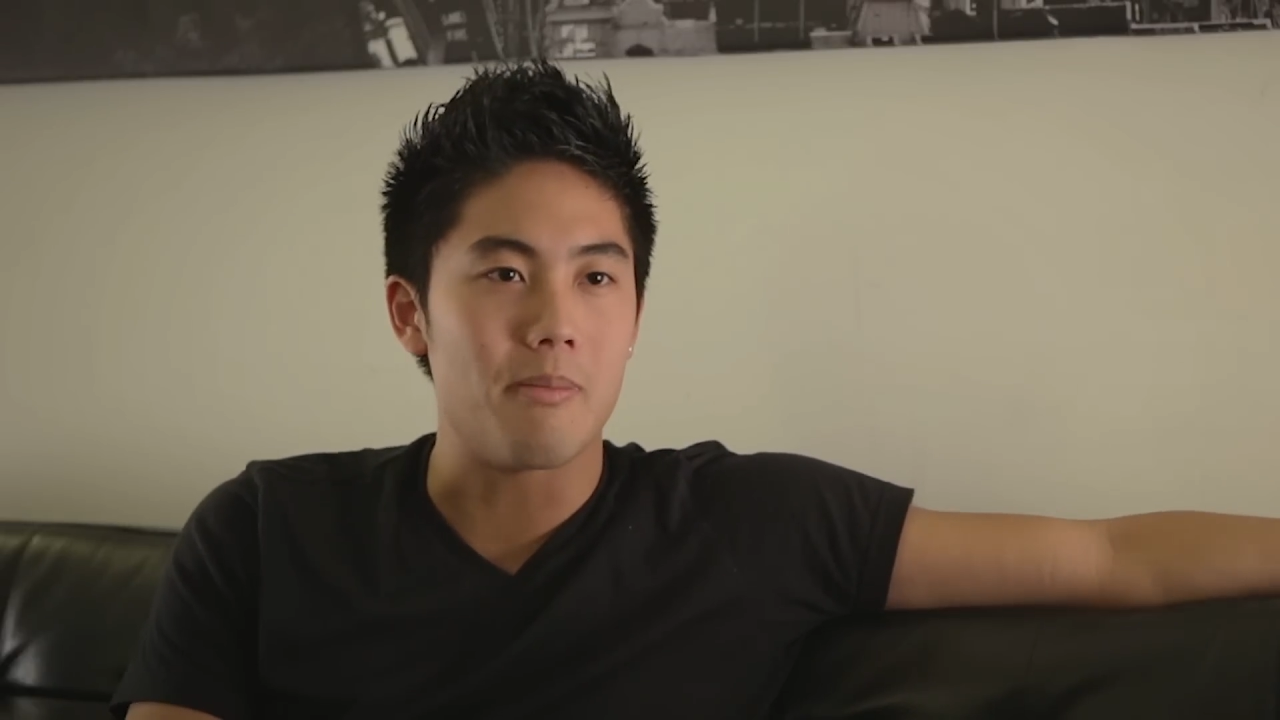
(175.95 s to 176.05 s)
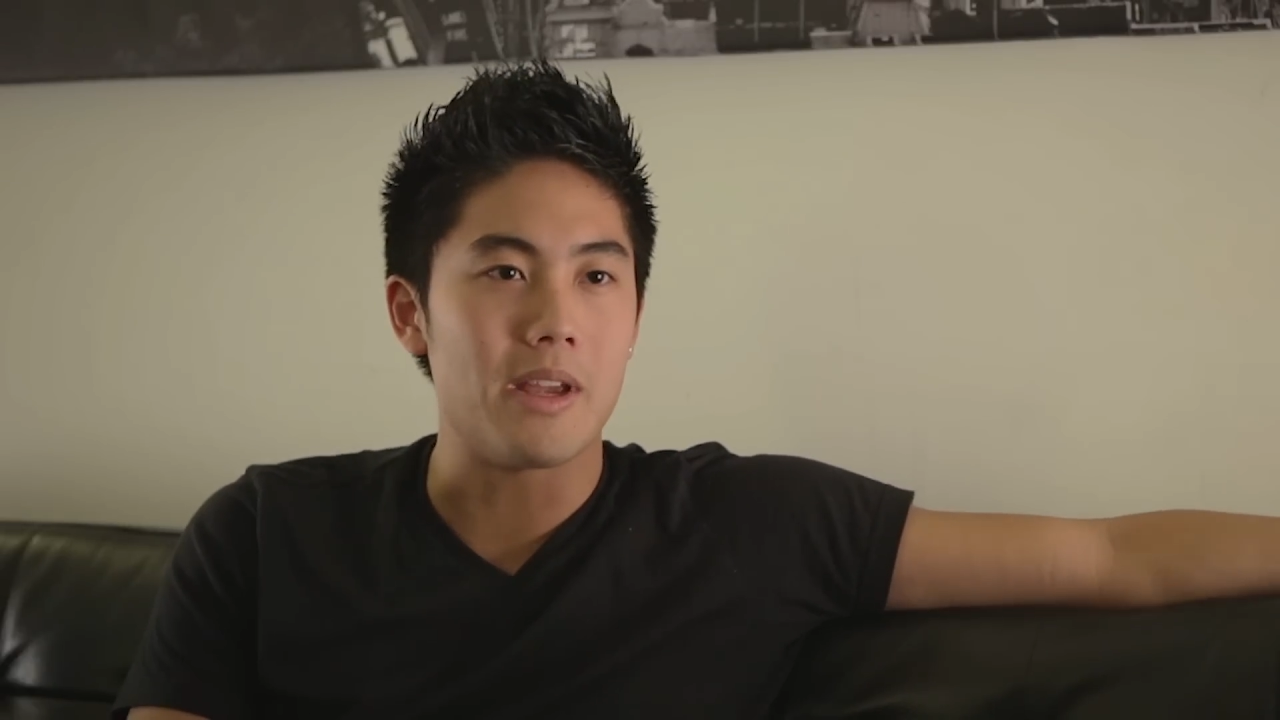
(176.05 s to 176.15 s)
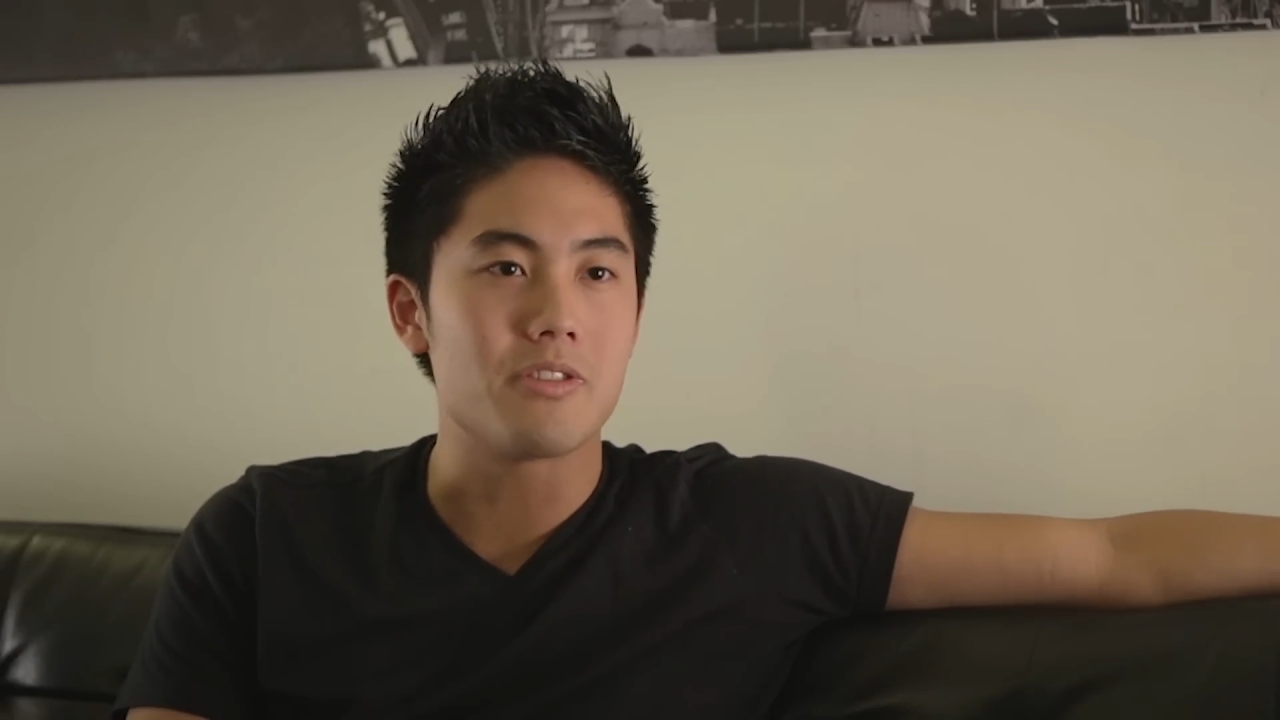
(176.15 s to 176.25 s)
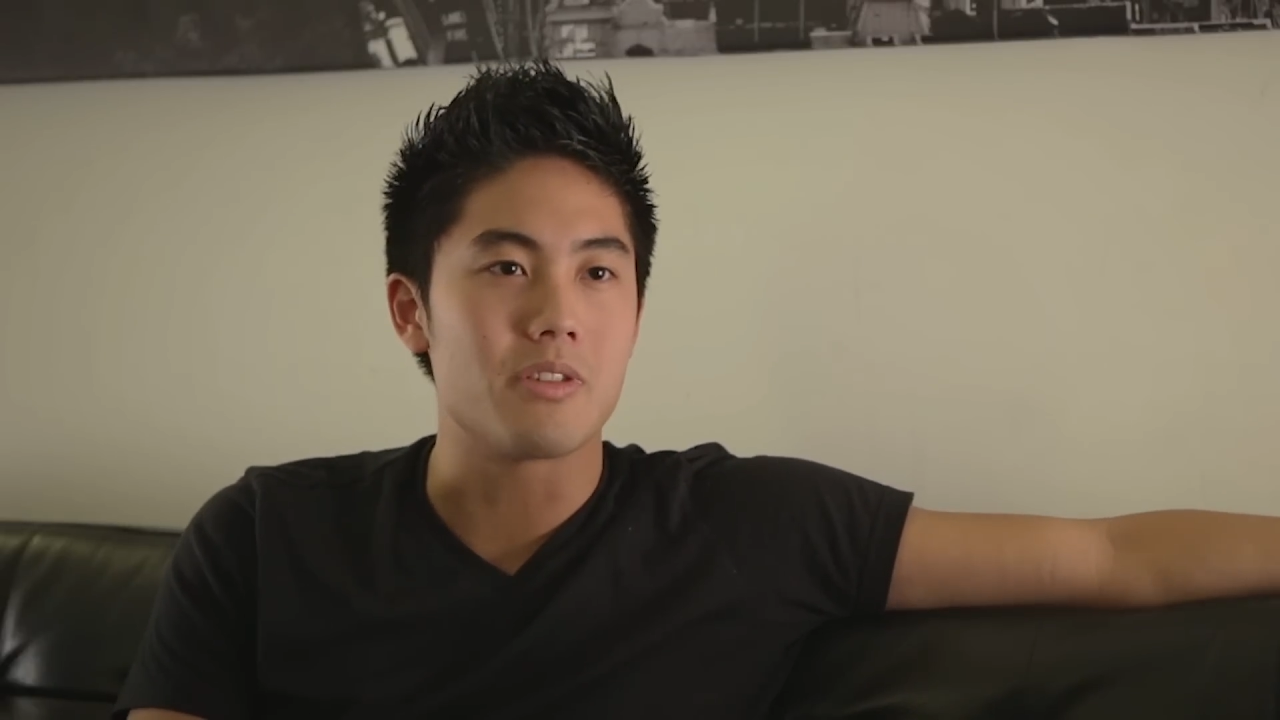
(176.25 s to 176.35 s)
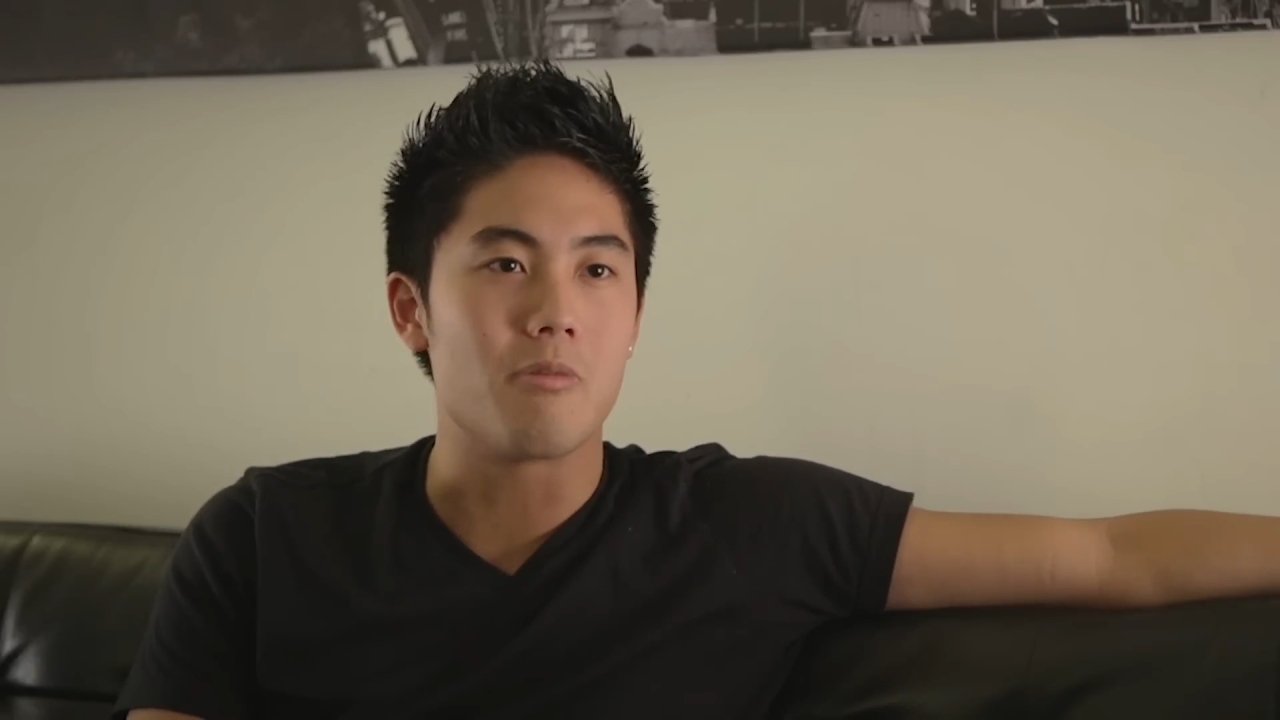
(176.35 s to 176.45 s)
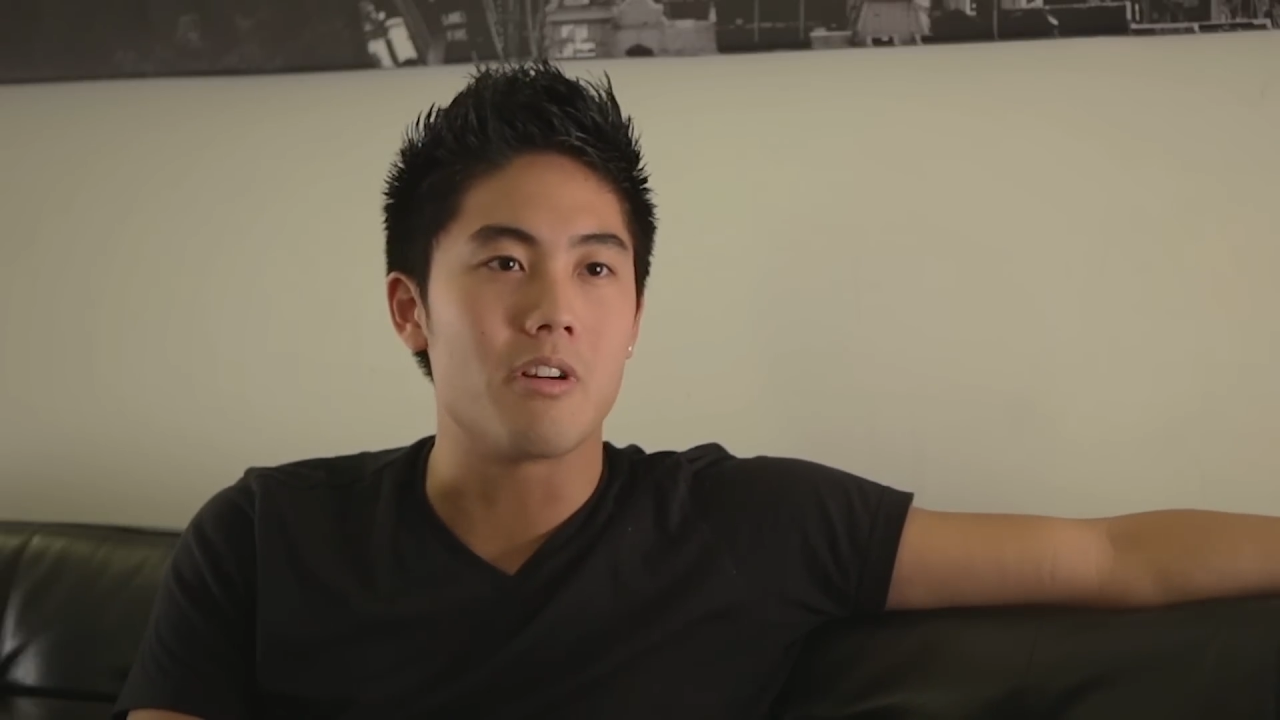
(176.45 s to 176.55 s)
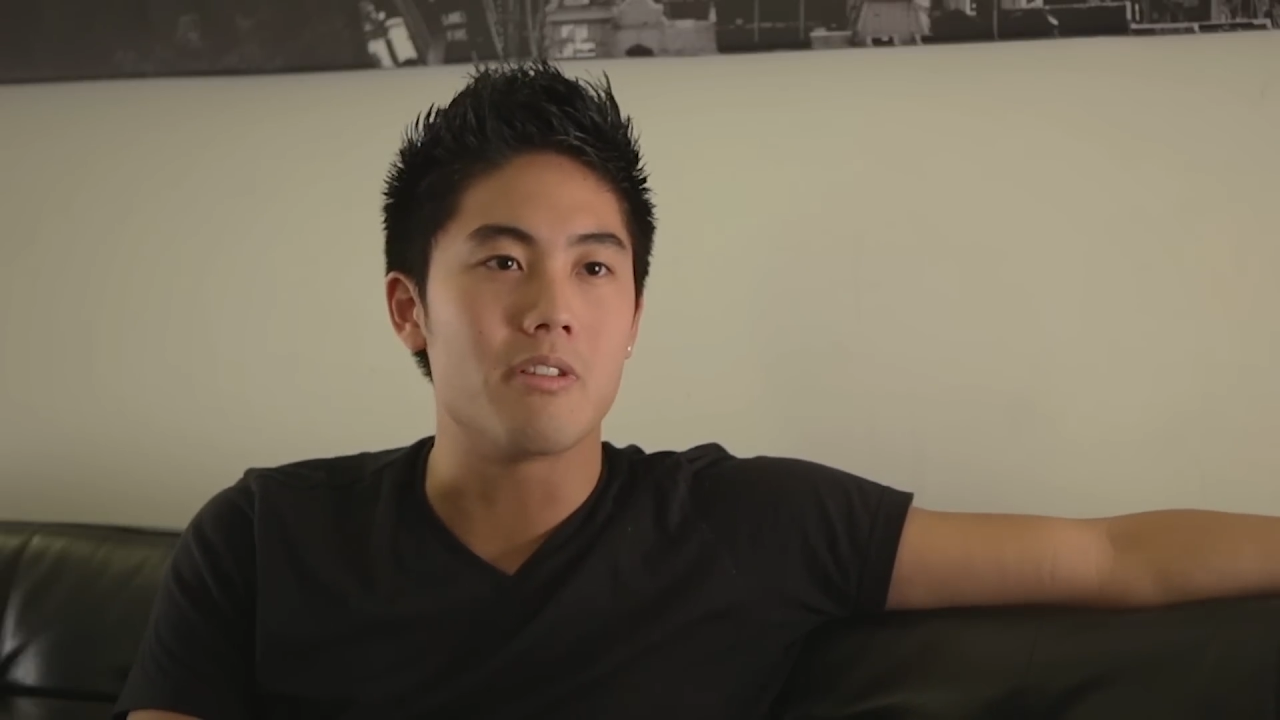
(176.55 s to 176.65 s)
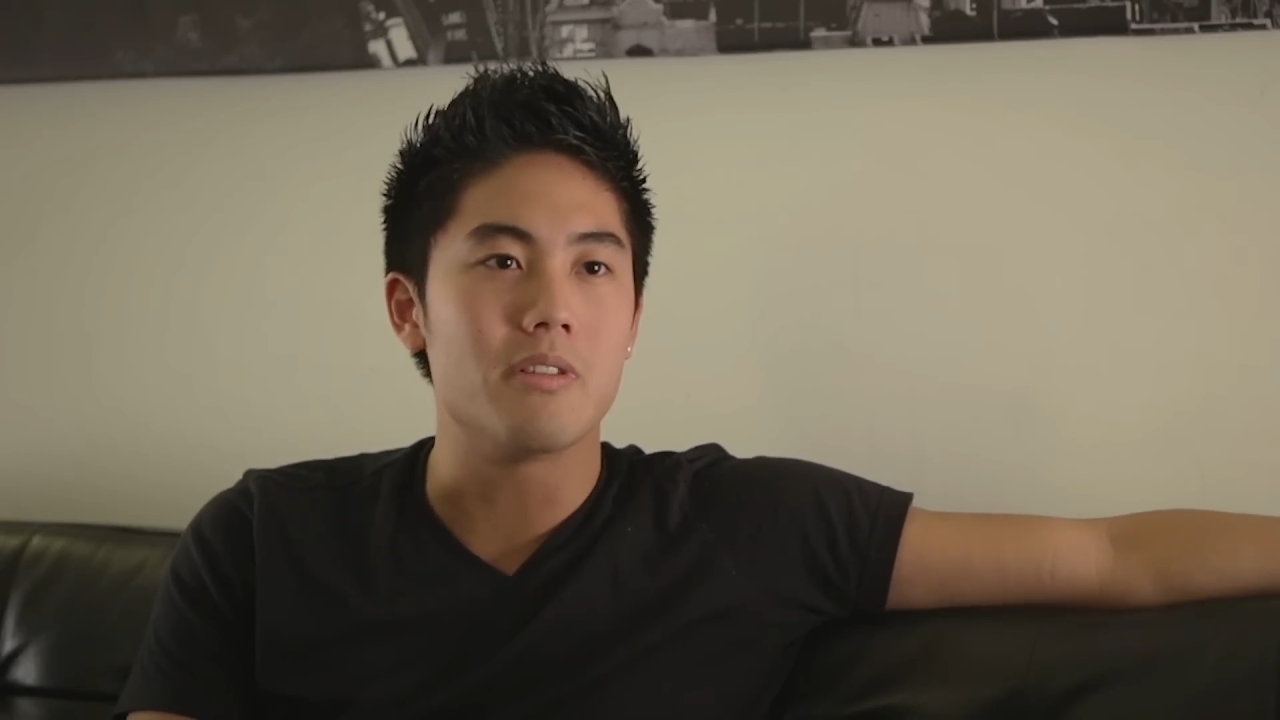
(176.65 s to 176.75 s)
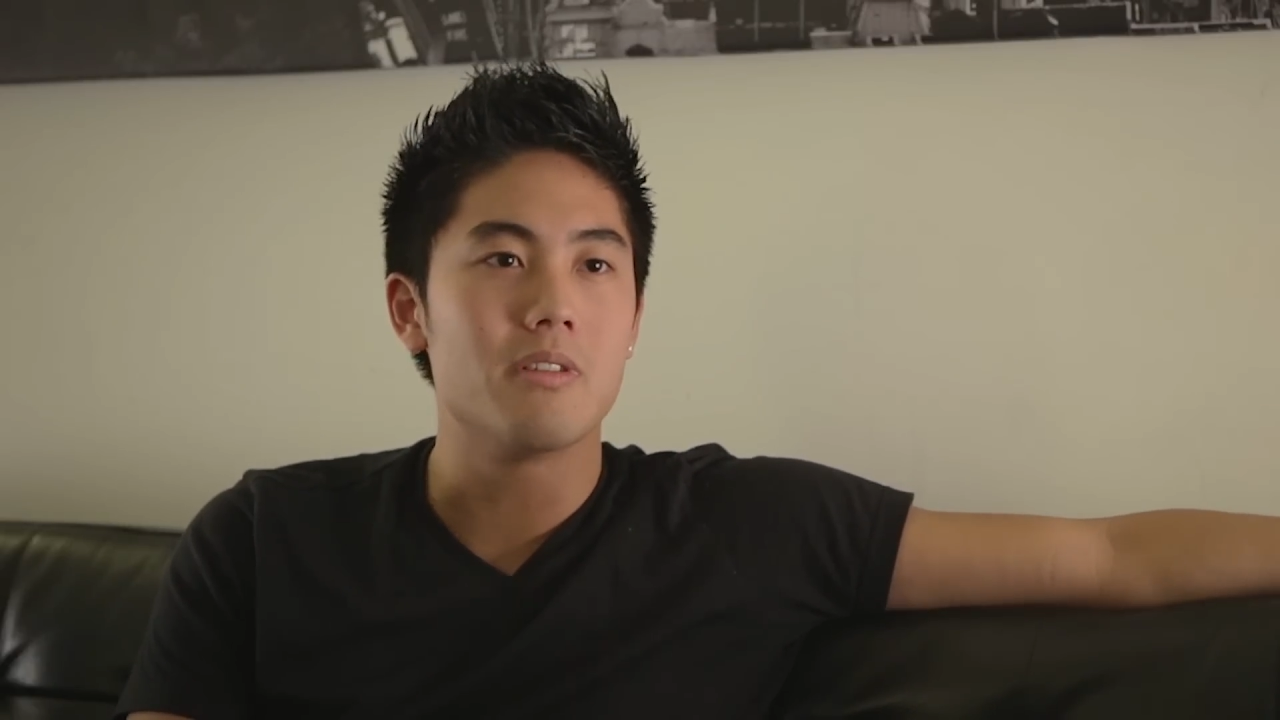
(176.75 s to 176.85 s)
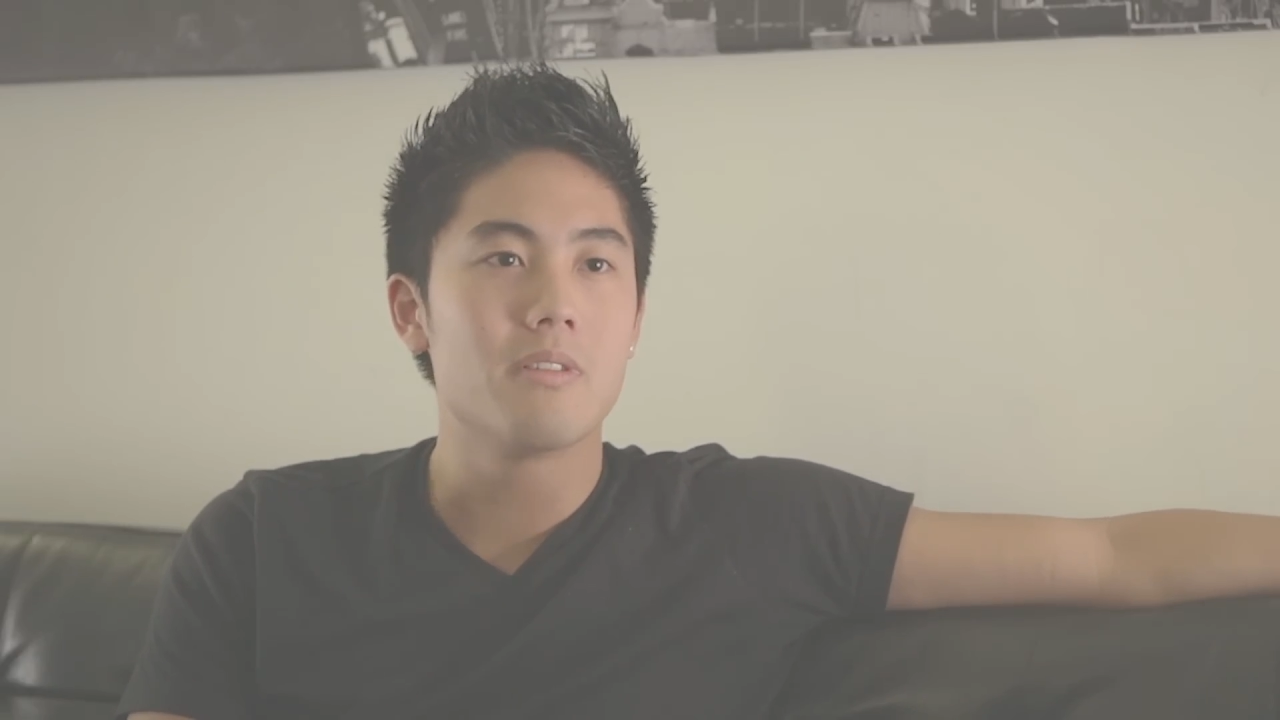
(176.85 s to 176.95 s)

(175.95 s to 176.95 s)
mainstream world?